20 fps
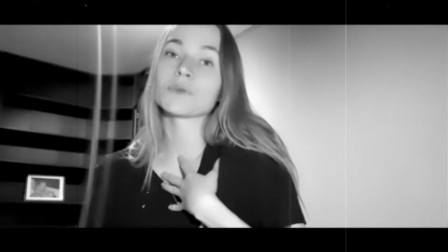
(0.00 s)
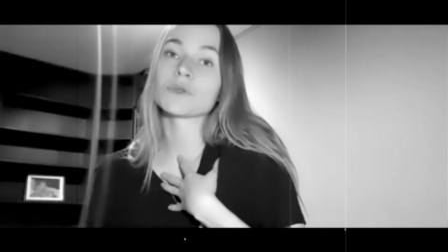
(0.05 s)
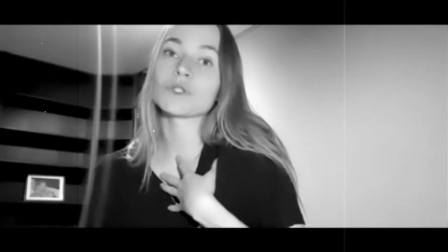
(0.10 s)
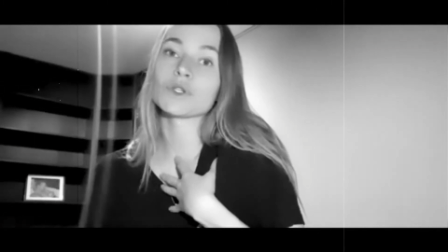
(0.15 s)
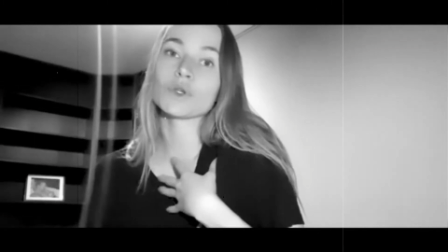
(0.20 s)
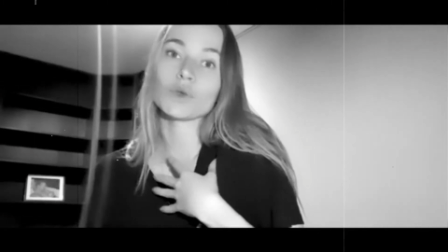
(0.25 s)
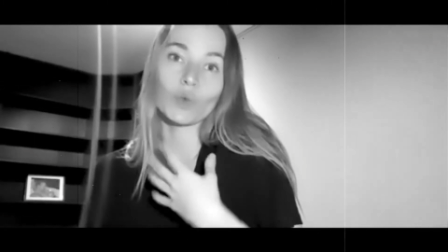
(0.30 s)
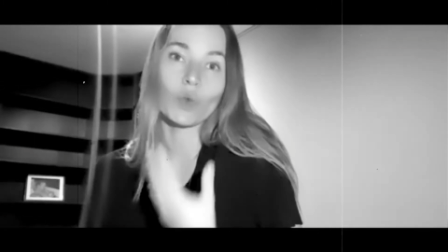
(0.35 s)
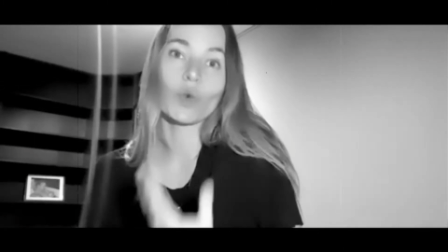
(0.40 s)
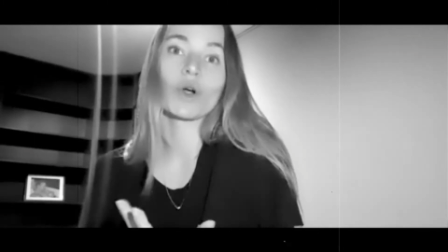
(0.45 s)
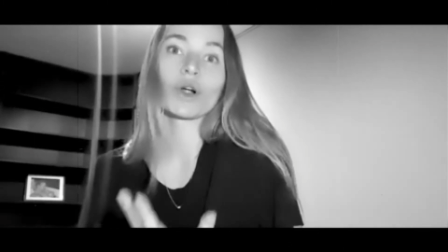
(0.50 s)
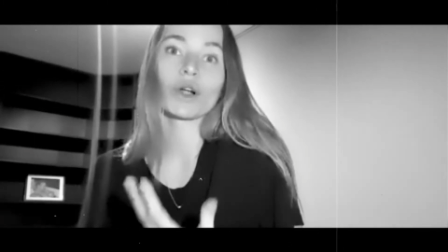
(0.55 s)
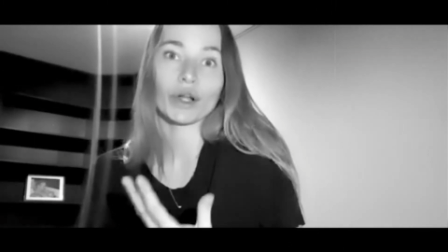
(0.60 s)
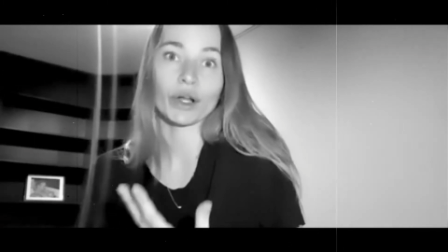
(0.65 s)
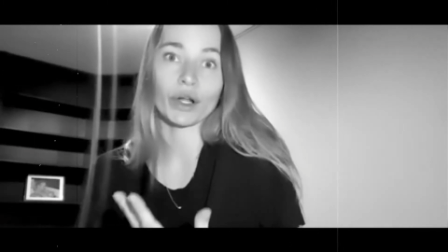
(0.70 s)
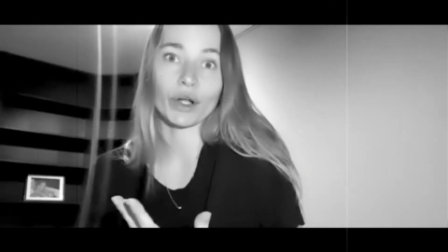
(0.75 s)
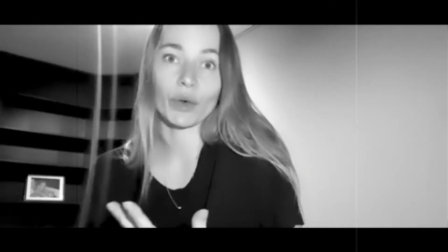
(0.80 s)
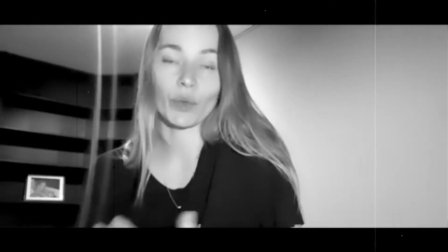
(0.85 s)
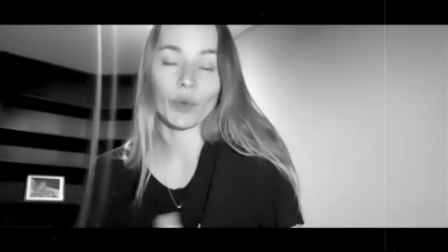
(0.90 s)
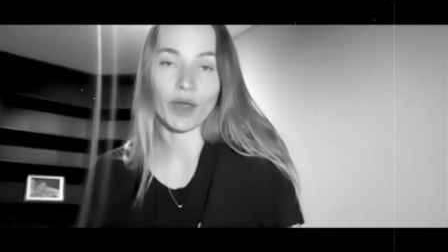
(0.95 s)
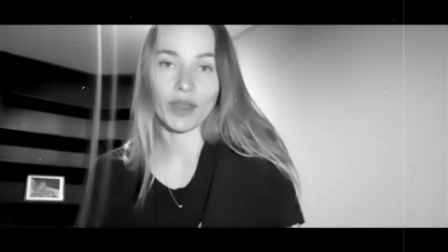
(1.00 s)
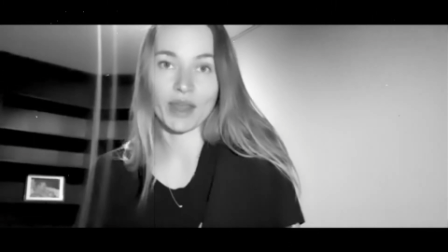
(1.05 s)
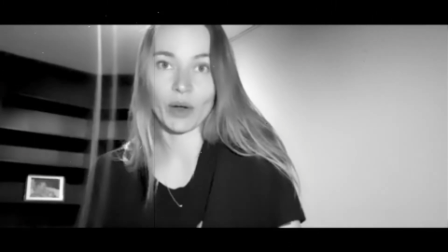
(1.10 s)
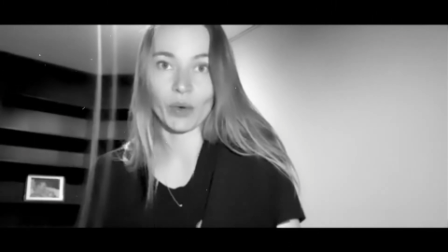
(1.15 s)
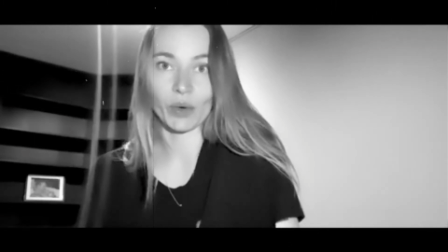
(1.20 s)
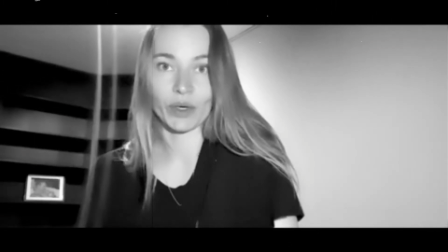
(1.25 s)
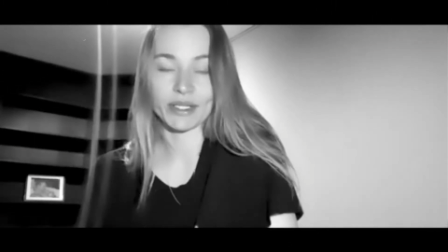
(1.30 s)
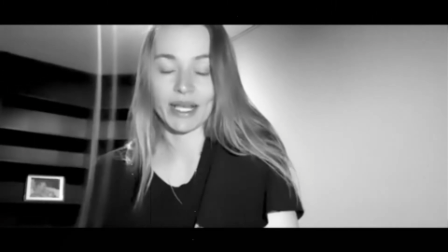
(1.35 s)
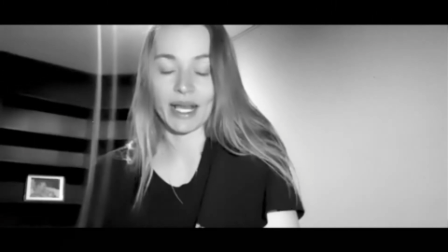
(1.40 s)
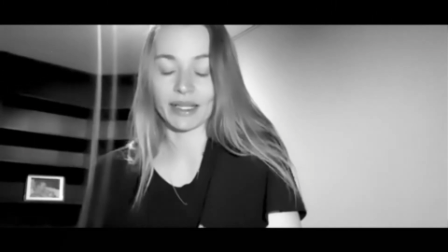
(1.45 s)
work with
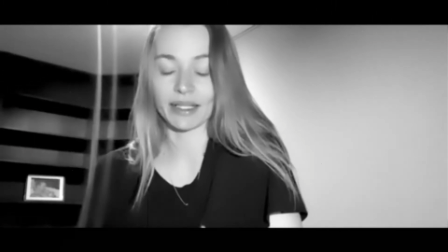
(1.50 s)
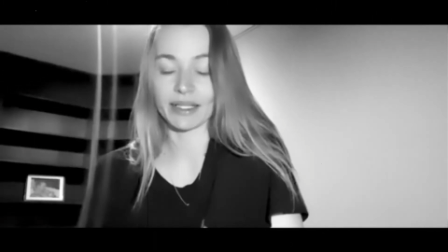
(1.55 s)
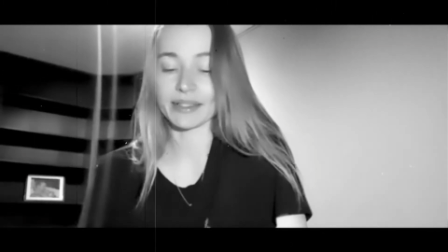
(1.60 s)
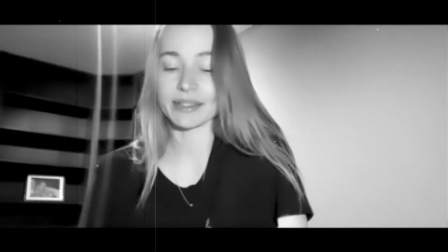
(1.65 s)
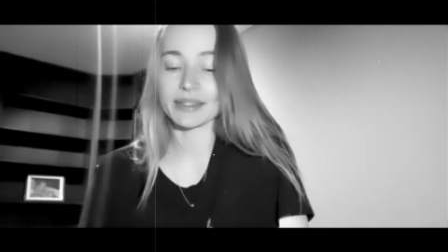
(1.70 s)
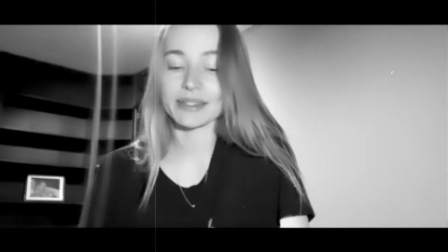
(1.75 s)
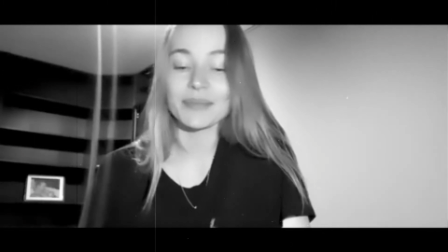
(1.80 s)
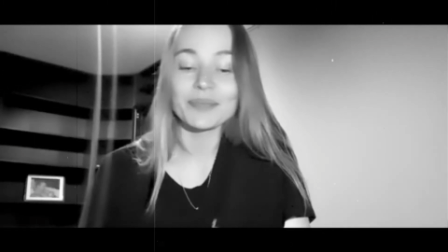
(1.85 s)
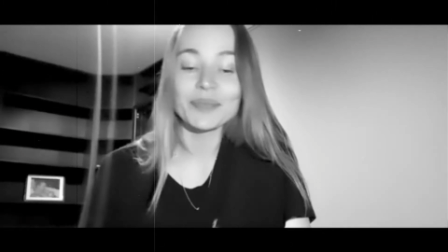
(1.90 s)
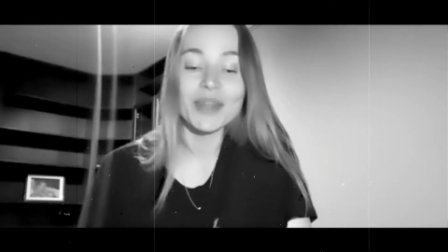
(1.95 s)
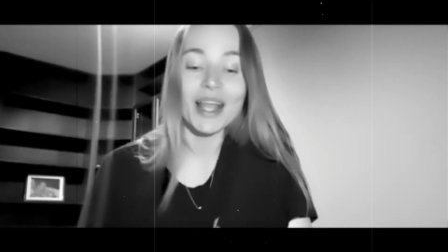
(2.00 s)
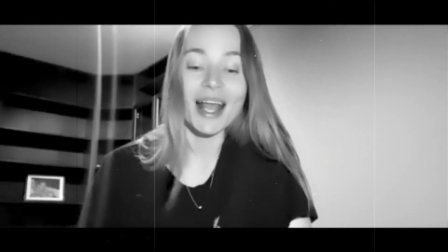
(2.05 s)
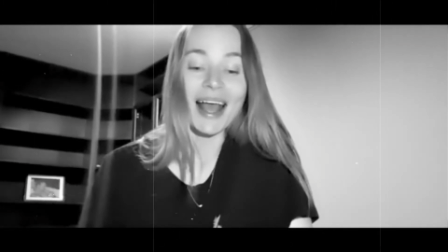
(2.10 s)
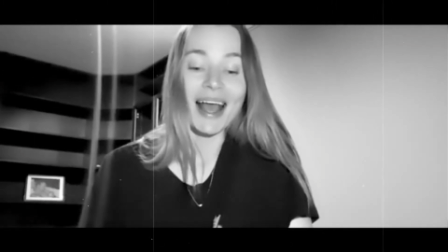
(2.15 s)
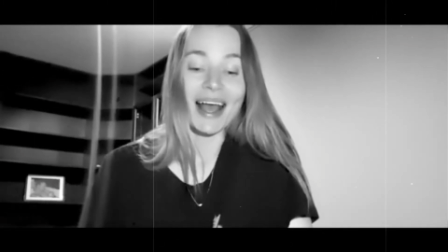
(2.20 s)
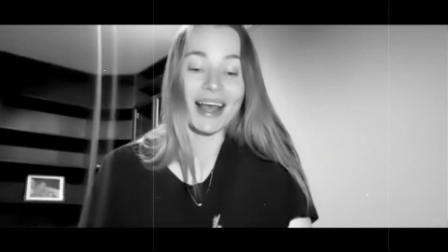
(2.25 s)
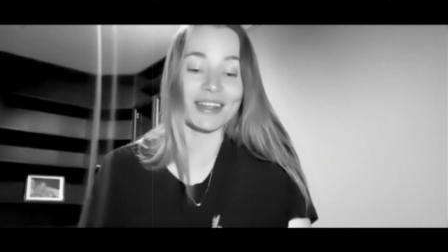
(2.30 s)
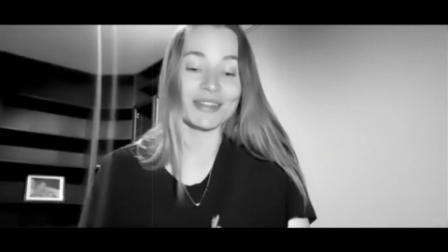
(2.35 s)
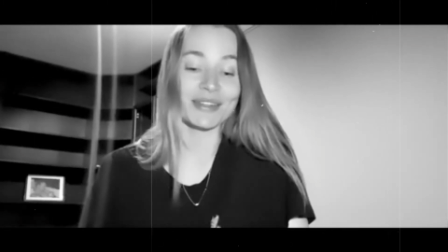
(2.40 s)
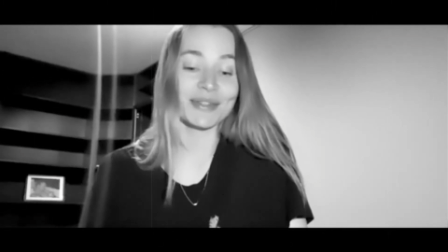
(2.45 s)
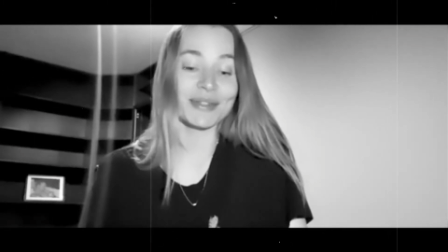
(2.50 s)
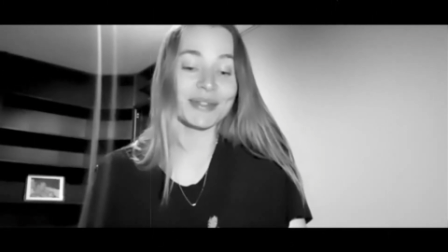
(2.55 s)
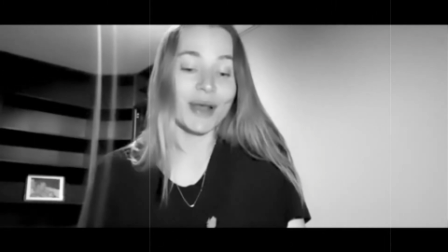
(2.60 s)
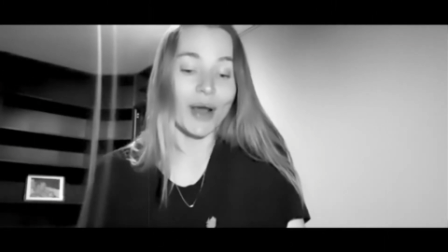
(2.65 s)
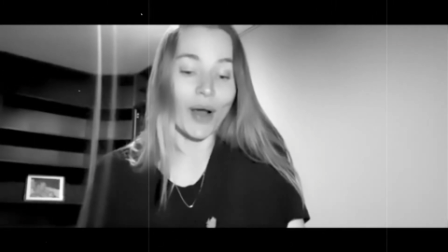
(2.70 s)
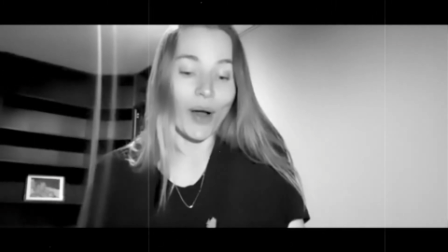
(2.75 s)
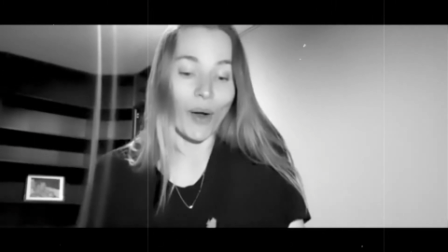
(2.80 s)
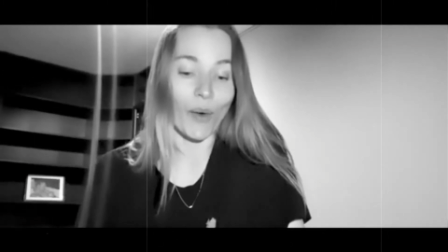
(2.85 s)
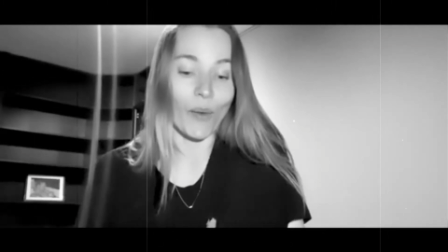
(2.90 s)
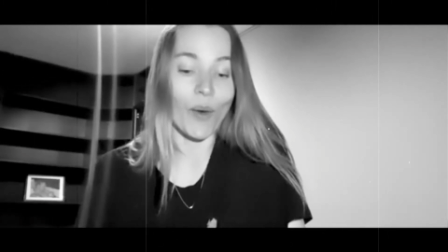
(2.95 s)
our talents.
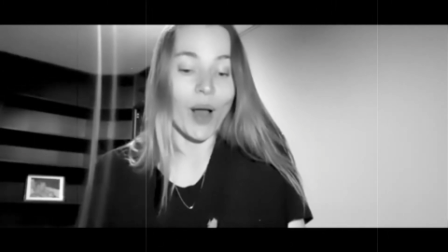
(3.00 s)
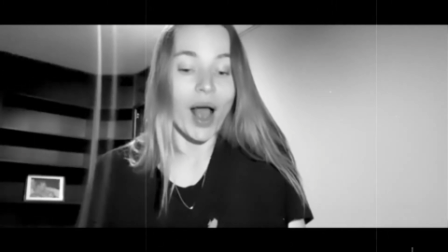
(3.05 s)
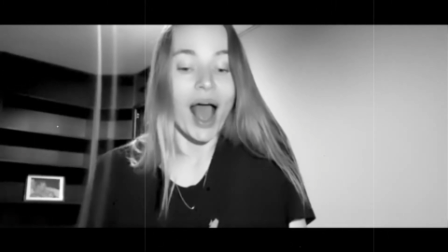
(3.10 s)
So